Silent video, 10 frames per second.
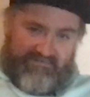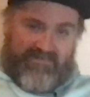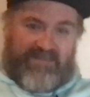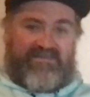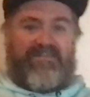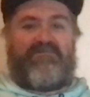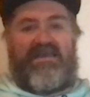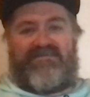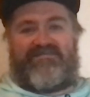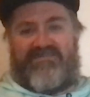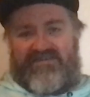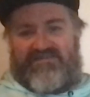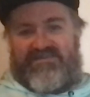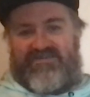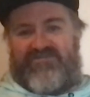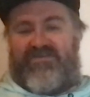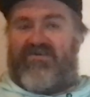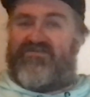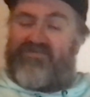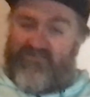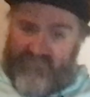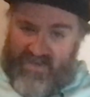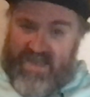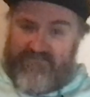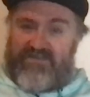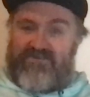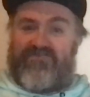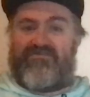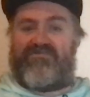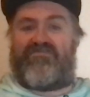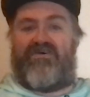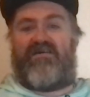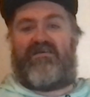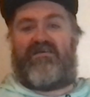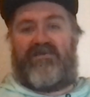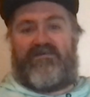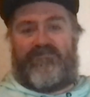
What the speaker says: They did amass 13 shots. 5 of those were on target.